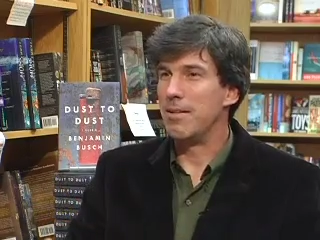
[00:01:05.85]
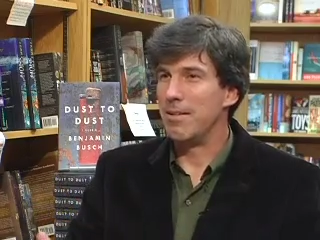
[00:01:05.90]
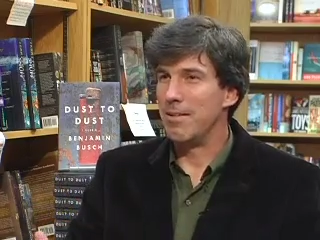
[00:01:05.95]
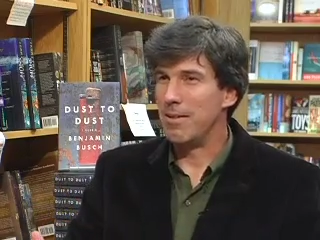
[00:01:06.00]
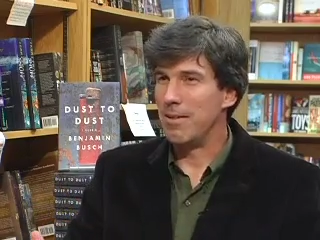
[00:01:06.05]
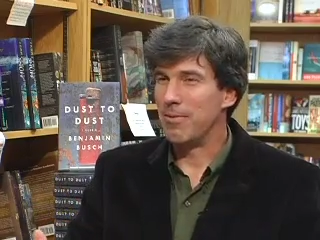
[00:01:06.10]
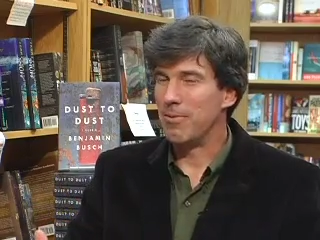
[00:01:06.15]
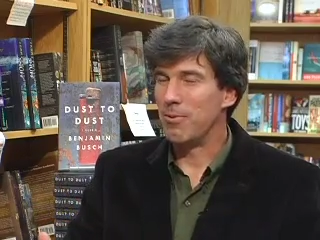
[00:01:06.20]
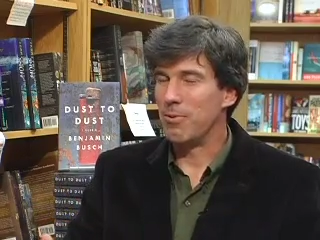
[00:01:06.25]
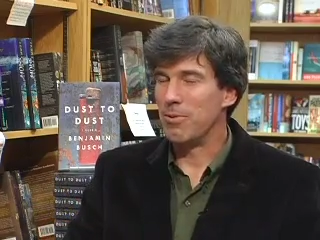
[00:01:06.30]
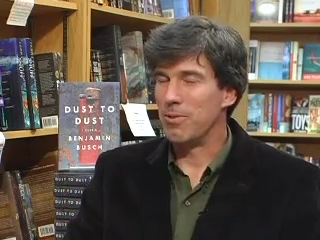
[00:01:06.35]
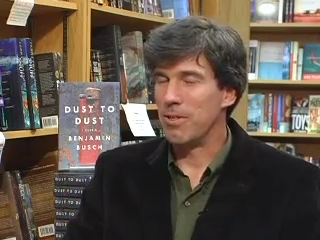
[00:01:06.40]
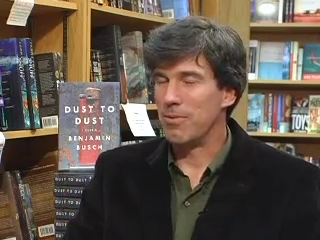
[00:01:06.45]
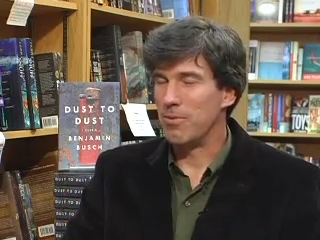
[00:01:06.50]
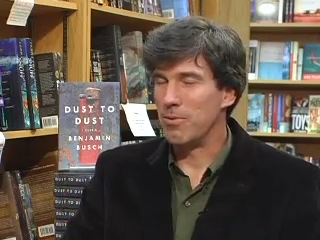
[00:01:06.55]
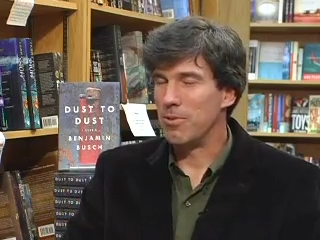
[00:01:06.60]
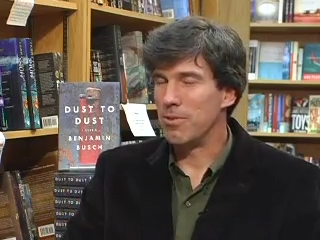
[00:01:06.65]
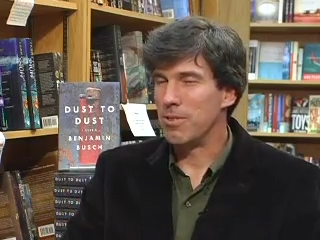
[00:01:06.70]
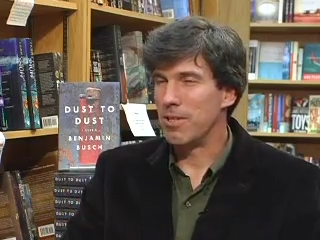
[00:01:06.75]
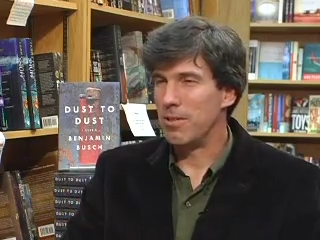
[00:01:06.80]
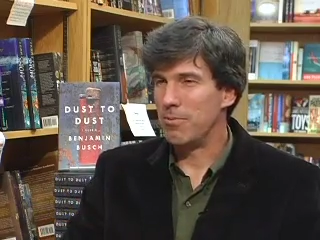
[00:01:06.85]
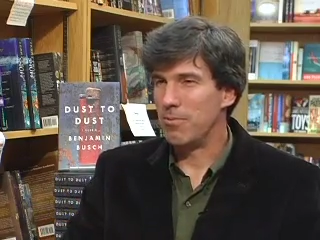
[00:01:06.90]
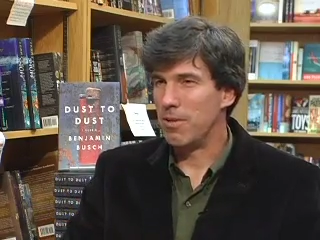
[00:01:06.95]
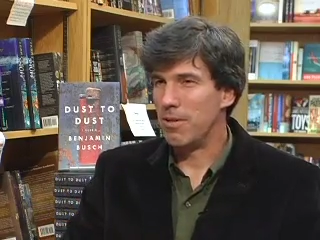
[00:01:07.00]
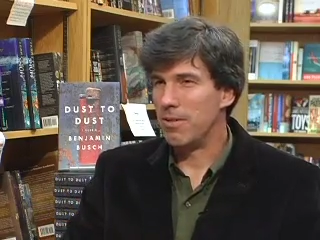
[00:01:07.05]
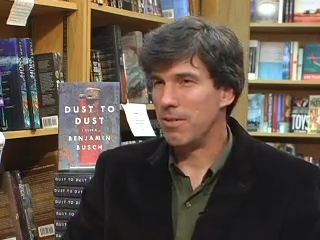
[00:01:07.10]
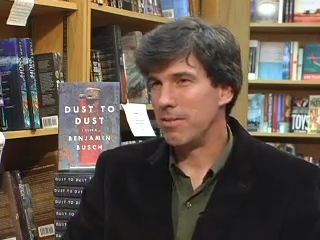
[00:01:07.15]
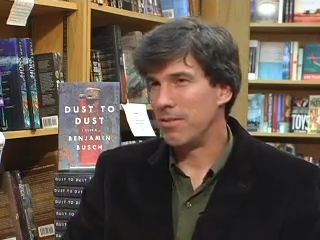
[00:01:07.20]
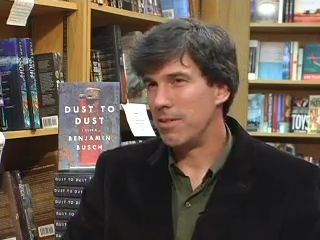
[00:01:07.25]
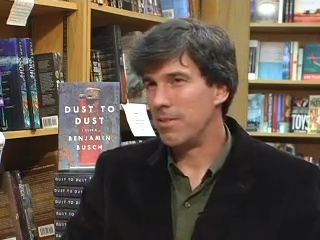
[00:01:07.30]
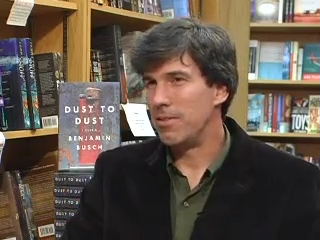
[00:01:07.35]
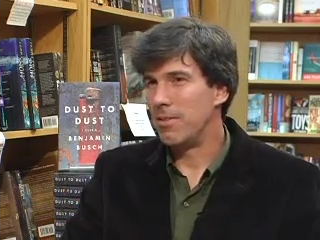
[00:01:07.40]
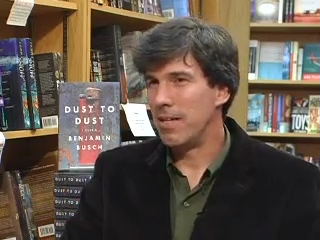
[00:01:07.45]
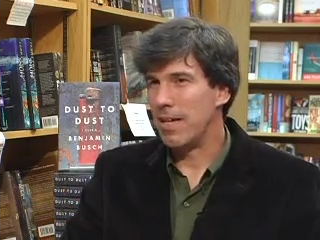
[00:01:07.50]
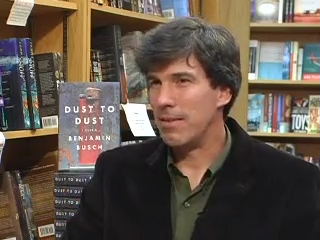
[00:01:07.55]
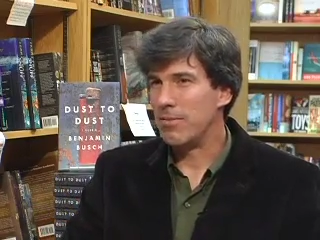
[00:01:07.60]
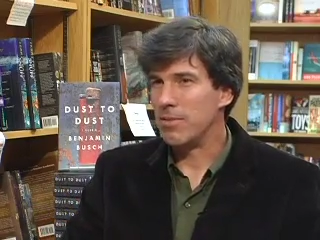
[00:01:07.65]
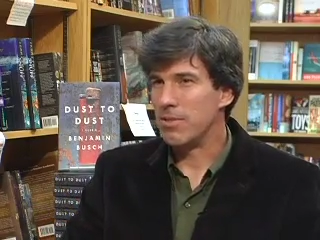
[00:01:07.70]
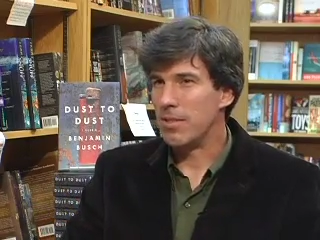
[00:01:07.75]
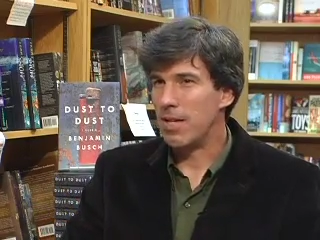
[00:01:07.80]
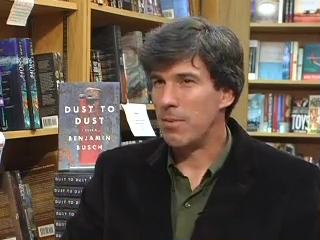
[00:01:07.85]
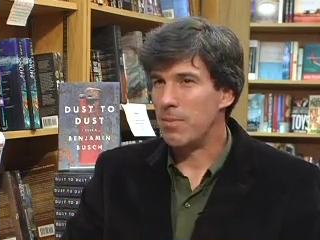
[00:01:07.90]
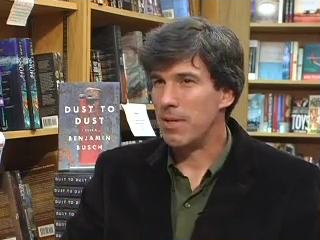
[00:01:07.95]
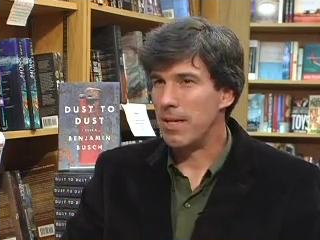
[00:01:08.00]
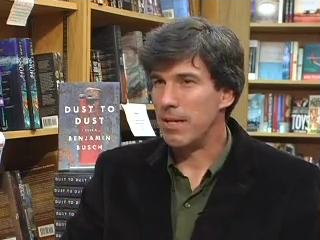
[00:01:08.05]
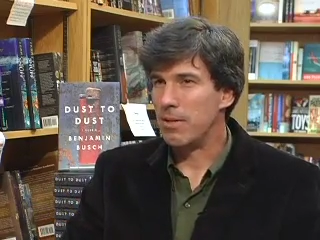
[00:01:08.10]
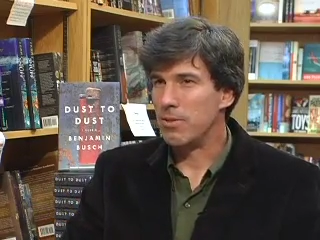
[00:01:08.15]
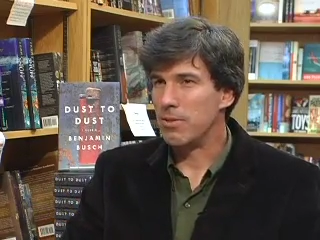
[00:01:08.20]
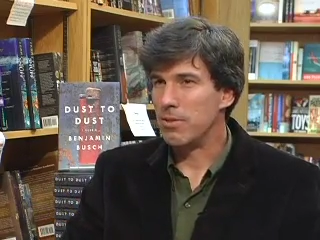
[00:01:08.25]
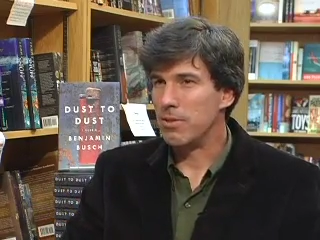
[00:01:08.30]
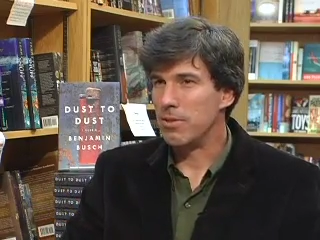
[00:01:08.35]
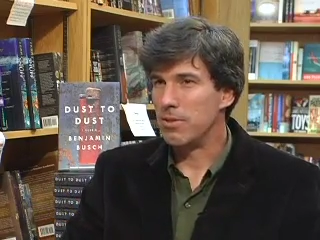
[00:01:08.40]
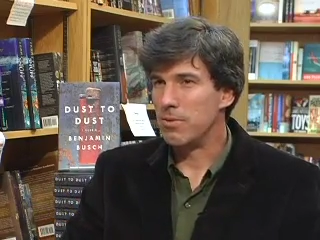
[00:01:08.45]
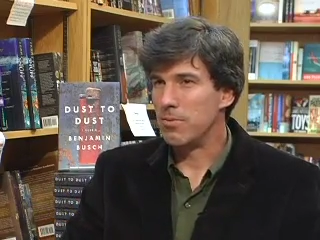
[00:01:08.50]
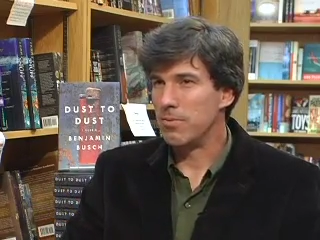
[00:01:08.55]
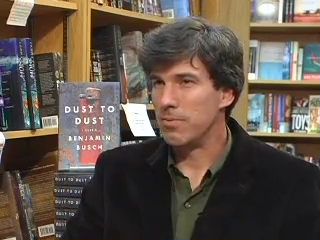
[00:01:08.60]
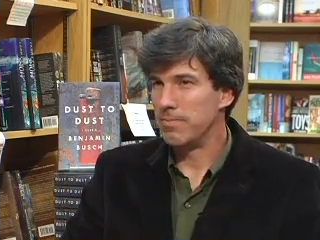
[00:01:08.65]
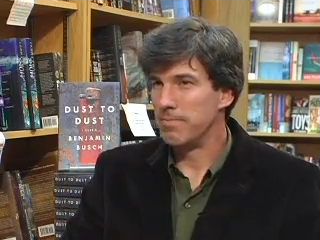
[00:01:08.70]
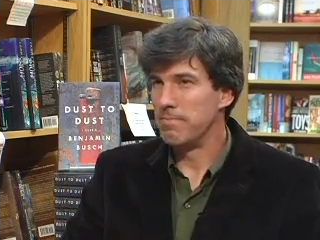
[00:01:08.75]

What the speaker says: And then, of course, everyone said, well, you know, you have to stop at Anderson's.